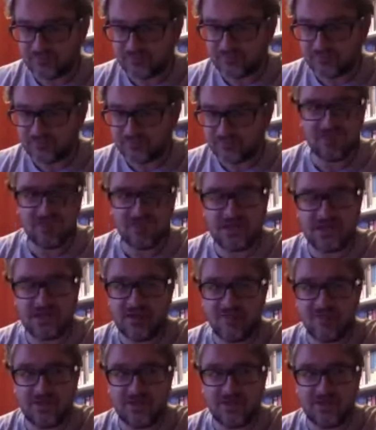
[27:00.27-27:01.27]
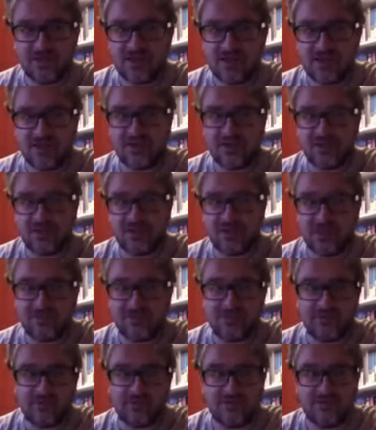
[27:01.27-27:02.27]
So again, I mean, anything could
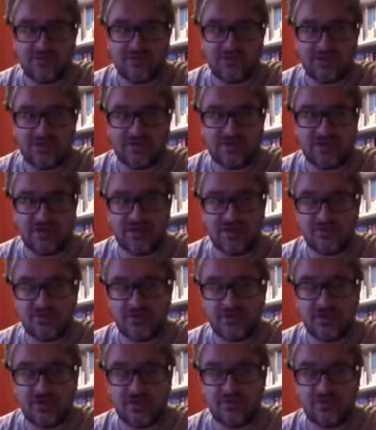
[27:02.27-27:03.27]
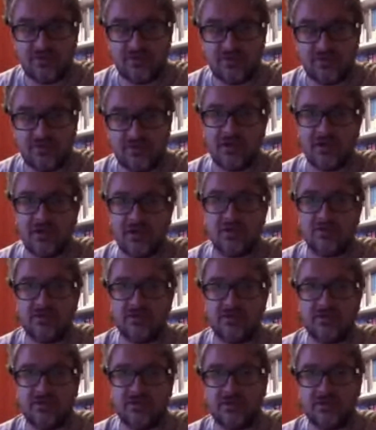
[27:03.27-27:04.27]
happen at this stage. I mean, nobody knows.
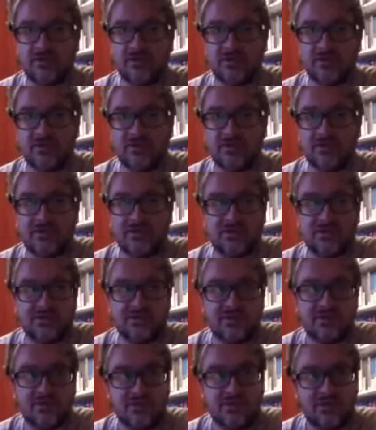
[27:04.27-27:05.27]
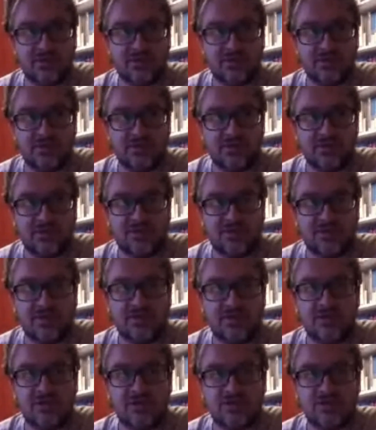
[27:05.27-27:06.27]
You just
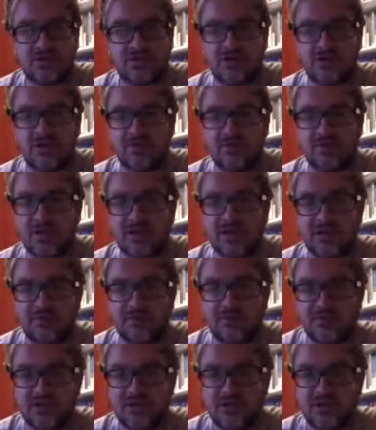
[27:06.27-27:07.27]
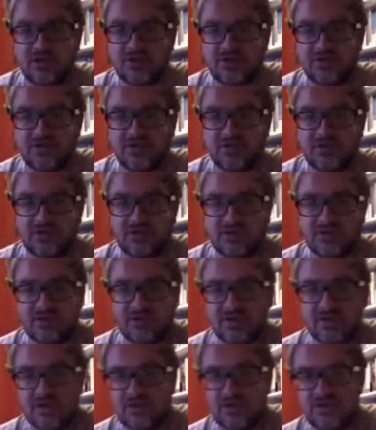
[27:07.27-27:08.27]
can't make any predictions at this stage.
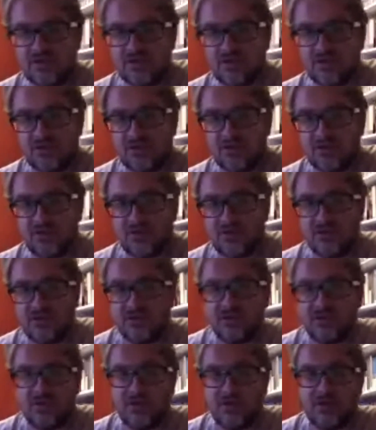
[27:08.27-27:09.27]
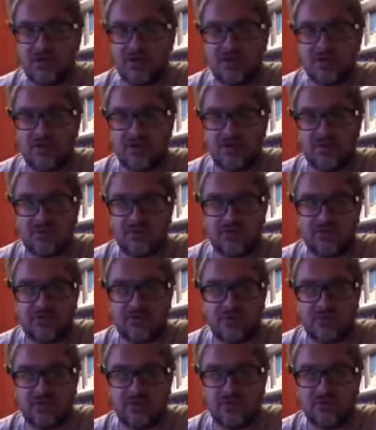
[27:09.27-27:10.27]
A lot of
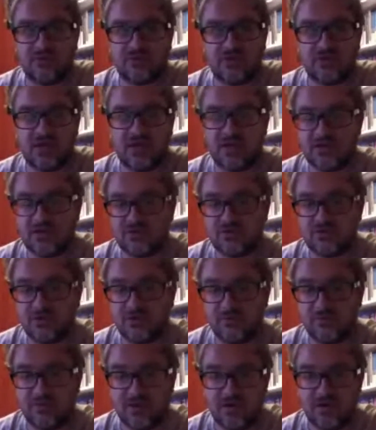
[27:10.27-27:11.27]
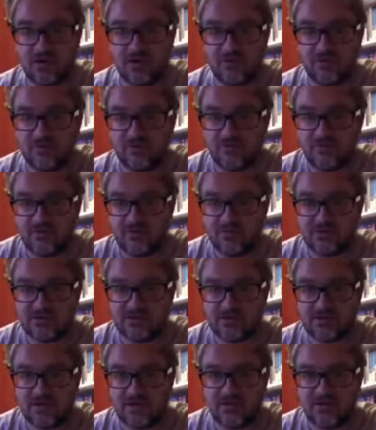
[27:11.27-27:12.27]
shares dropped by like 50% on
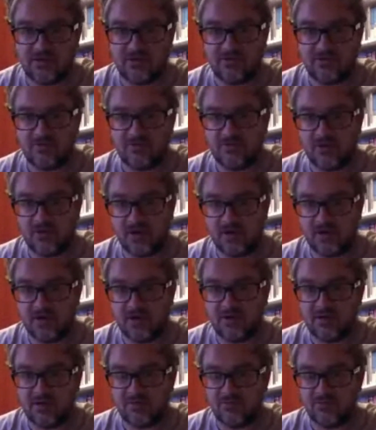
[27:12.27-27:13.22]
Friday in Britain.